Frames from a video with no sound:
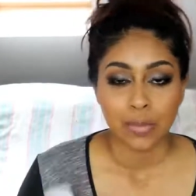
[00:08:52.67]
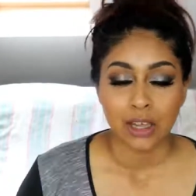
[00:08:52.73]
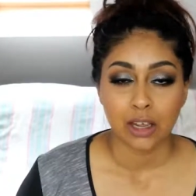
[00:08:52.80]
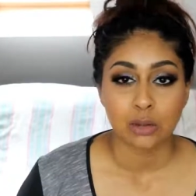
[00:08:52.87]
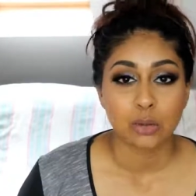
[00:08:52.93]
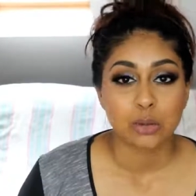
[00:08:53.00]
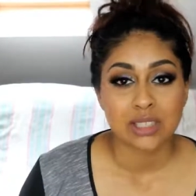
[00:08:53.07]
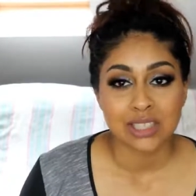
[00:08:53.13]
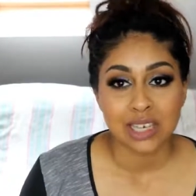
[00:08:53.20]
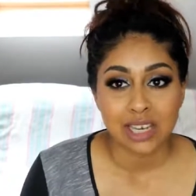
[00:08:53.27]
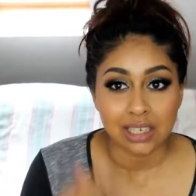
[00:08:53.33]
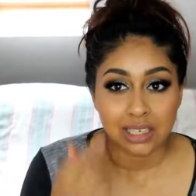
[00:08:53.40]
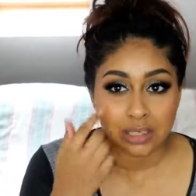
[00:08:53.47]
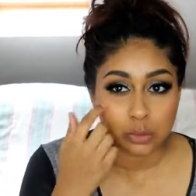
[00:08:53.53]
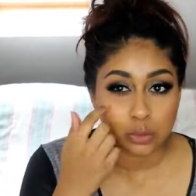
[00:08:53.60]
I always
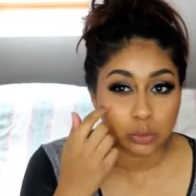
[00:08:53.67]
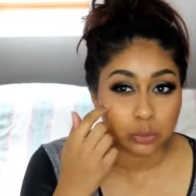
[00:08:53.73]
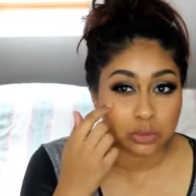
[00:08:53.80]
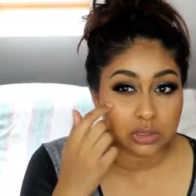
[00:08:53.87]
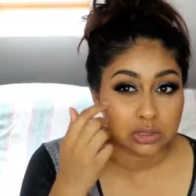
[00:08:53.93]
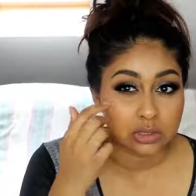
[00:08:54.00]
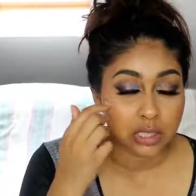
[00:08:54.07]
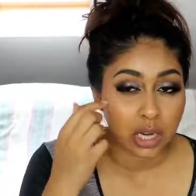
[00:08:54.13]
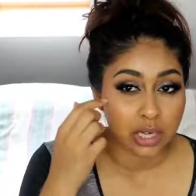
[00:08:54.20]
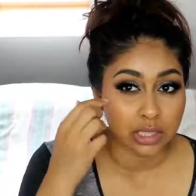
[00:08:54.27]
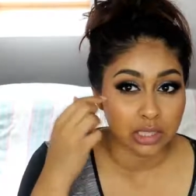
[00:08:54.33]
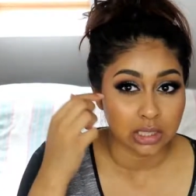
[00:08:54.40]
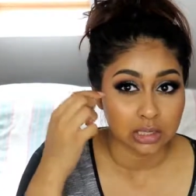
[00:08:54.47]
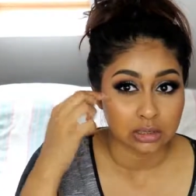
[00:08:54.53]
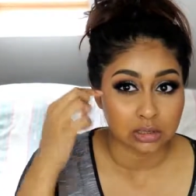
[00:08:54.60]
had little
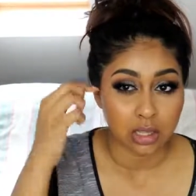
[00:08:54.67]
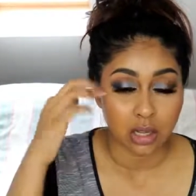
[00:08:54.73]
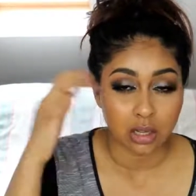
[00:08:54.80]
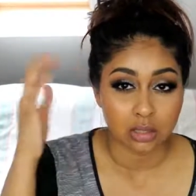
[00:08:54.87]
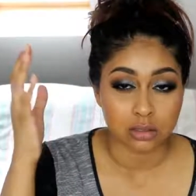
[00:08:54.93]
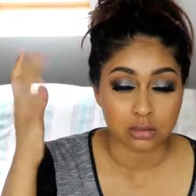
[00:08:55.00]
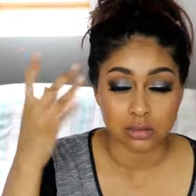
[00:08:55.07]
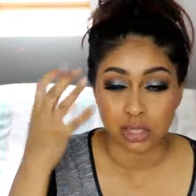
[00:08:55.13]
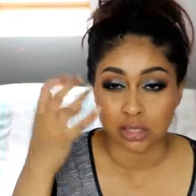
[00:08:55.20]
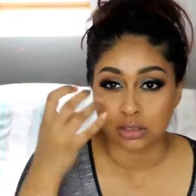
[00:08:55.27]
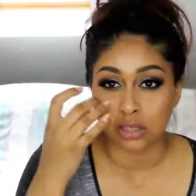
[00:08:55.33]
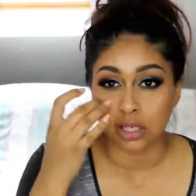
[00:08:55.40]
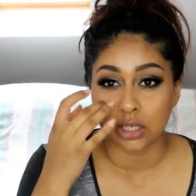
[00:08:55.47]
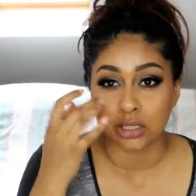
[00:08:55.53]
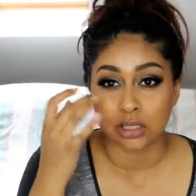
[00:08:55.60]
tiny dark, like
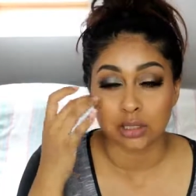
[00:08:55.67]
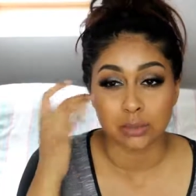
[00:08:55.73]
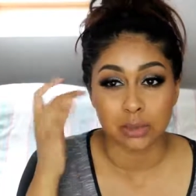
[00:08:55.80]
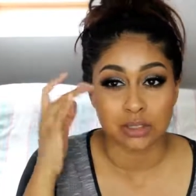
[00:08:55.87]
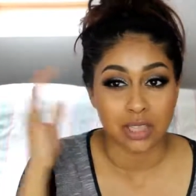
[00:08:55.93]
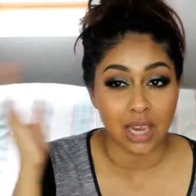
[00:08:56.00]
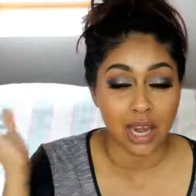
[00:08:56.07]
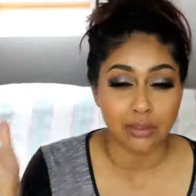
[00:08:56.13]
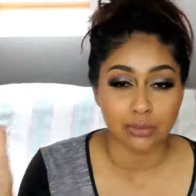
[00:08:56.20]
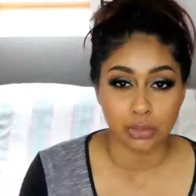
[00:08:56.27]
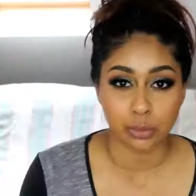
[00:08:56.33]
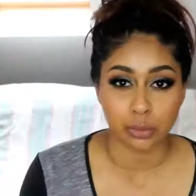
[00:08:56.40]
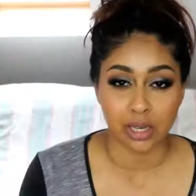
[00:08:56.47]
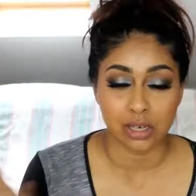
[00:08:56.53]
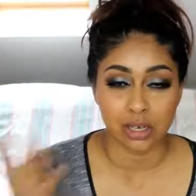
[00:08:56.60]
tiny spots
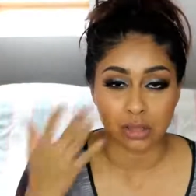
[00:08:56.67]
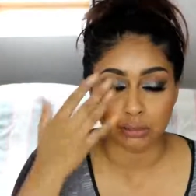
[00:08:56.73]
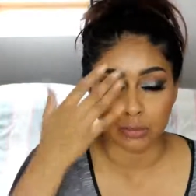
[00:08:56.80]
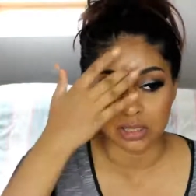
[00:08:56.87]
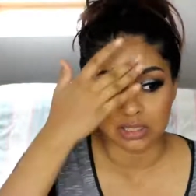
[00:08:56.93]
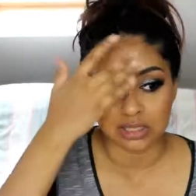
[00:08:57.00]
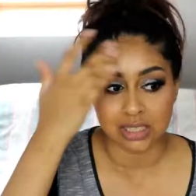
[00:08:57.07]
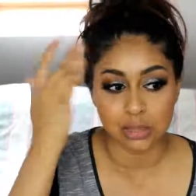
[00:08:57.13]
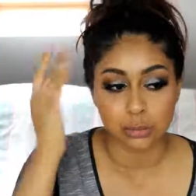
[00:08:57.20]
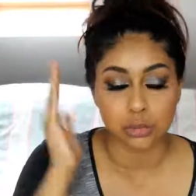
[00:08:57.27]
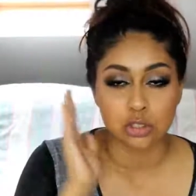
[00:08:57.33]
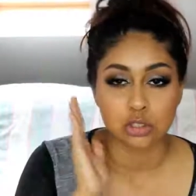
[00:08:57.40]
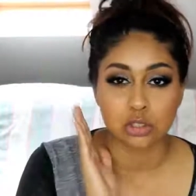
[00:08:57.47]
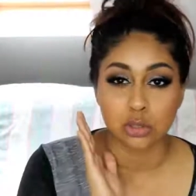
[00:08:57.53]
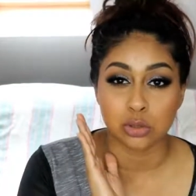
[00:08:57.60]
everywhere. Like, my skin
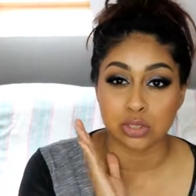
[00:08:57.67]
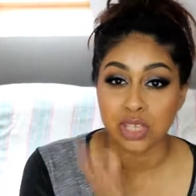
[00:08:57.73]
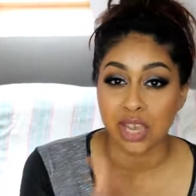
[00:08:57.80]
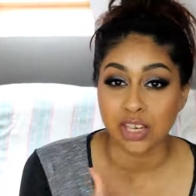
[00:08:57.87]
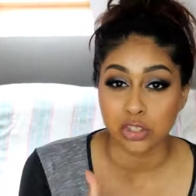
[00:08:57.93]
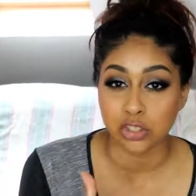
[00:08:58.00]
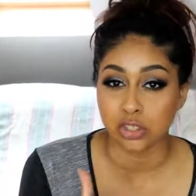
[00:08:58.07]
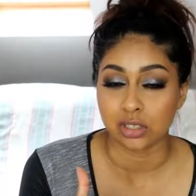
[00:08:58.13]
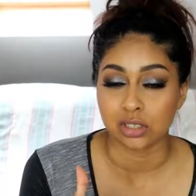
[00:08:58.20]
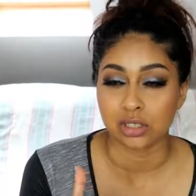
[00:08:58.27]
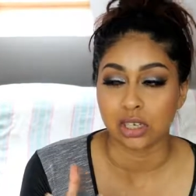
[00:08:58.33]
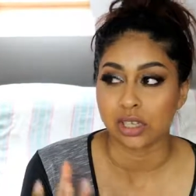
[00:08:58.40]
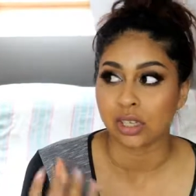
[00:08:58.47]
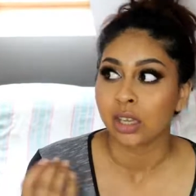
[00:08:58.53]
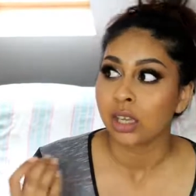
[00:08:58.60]
was so textured,
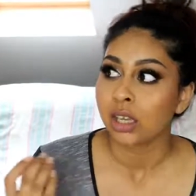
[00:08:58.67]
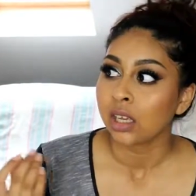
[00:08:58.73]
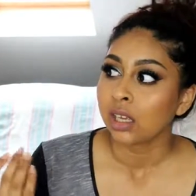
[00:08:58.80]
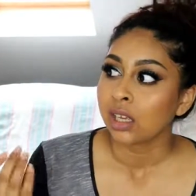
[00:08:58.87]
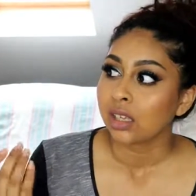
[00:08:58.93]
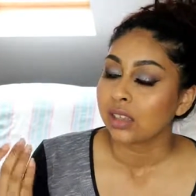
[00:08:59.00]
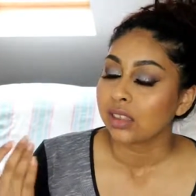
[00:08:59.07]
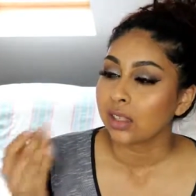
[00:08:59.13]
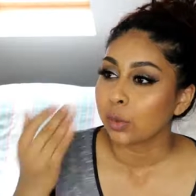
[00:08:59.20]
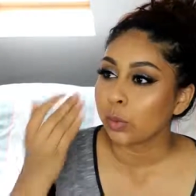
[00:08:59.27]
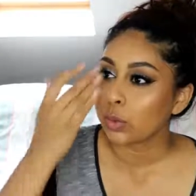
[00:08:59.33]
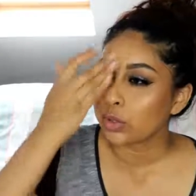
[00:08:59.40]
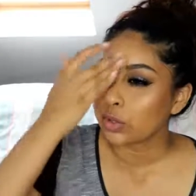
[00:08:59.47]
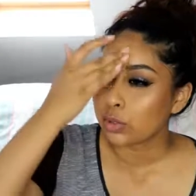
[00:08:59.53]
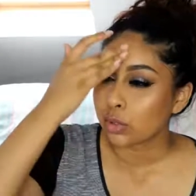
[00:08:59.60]
like there
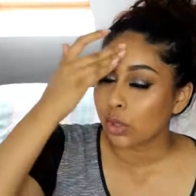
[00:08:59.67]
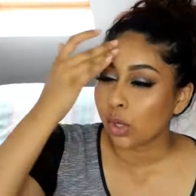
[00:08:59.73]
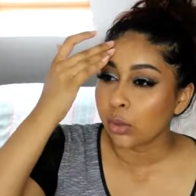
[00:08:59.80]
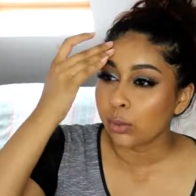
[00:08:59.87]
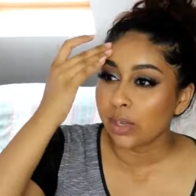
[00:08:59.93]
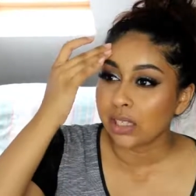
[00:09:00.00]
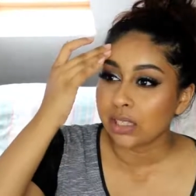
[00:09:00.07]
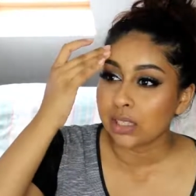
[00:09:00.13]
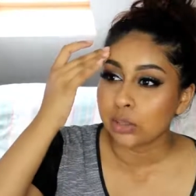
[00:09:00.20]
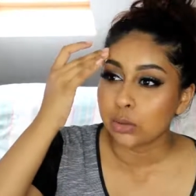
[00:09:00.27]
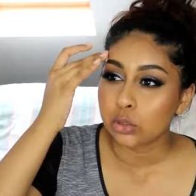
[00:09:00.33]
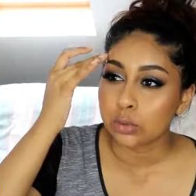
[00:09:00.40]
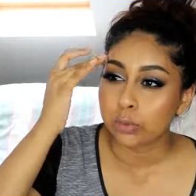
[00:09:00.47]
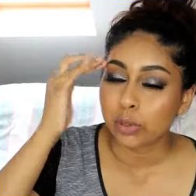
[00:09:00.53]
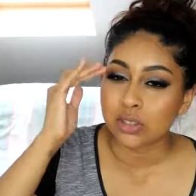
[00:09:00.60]
was so many little
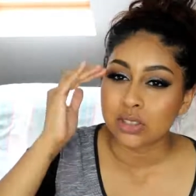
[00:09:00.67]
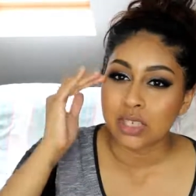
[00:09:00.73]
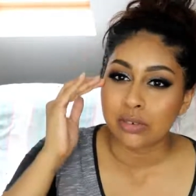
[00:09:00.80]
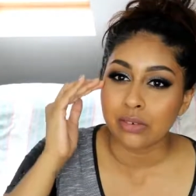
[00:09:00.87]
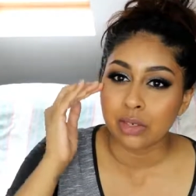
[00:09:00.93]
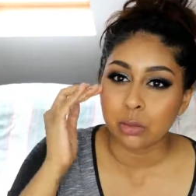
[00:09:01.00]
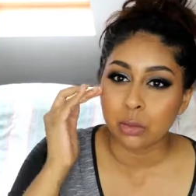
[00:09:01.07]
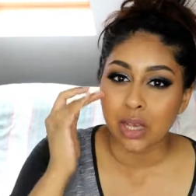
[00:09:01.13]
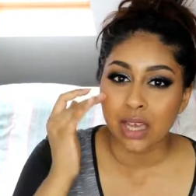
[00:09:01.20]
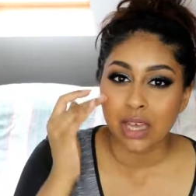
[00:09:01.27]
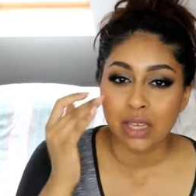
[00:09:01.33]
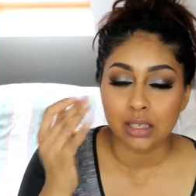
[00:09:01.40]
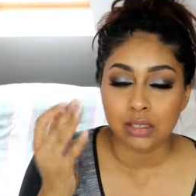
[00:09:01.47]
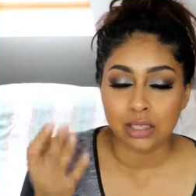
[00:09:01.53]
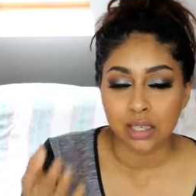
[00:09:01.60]
spots
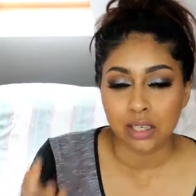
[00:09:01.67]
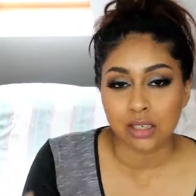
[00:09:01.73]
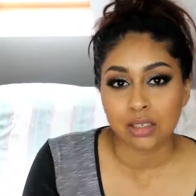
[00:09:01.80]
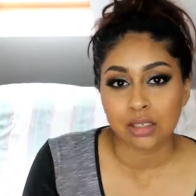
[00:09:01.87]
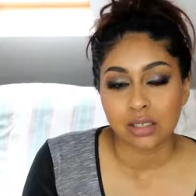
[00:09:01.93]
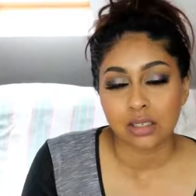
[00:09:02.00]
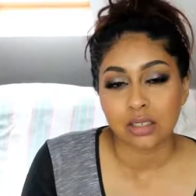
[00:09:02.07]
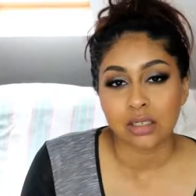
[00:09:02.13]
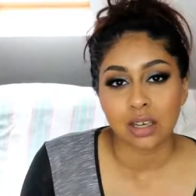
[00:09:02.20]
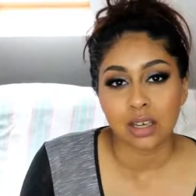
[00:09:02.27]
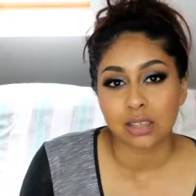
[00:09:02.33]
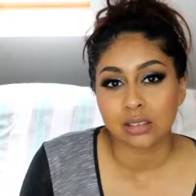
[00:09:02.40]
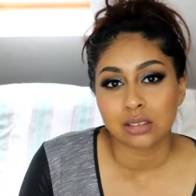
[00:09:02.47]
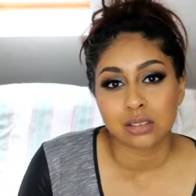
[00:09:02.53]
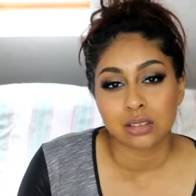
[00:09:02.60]
everywhere that
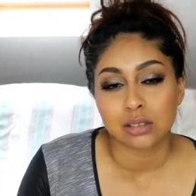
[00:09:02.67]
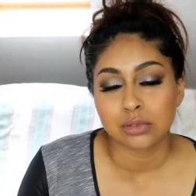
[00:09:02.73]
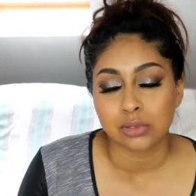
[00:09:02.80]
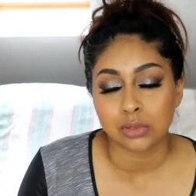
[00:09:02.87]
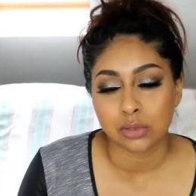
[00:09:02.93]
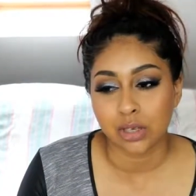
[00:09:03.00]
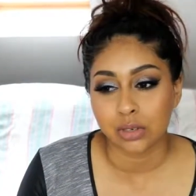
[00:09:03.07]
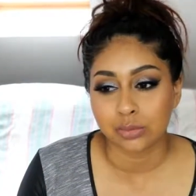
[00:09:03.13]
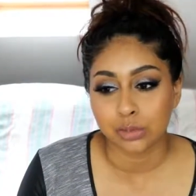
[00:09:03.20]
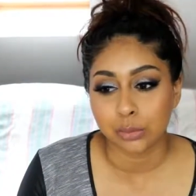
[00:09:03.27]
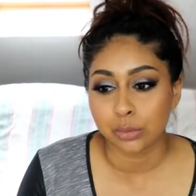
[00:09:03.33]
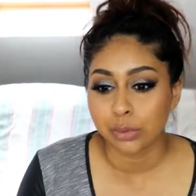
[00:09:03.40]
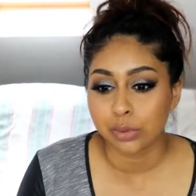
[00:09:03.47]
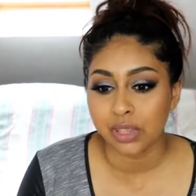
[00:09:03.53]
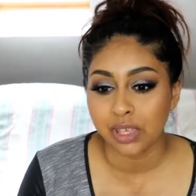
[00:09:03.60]
I didn't feel
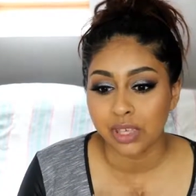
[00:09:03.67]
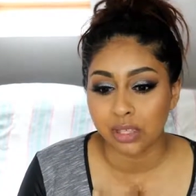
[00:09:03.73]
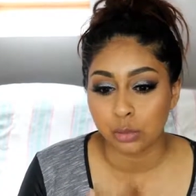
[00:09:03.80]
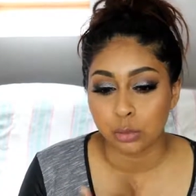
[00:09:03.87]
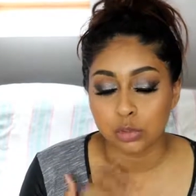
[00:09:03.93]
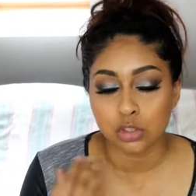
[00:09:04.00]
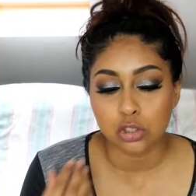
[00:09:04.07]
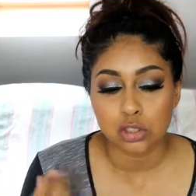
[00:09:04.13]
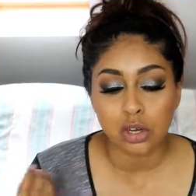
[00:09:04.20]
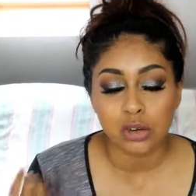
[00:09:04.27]
comfortable with that, and I was just